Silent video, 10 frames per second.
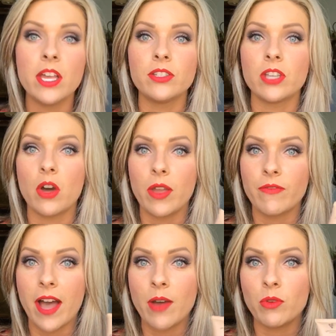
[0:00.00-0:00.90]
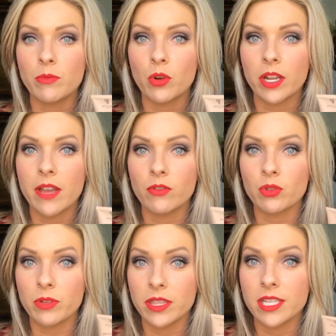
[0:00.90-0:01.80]
So if I want more
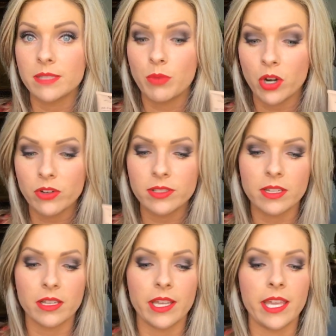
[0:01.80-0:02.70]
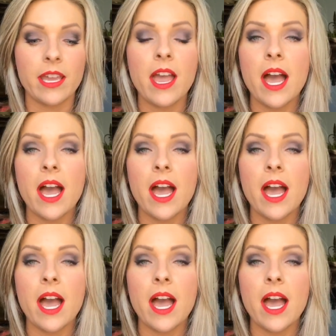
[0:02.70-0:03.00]
coverage with this personally,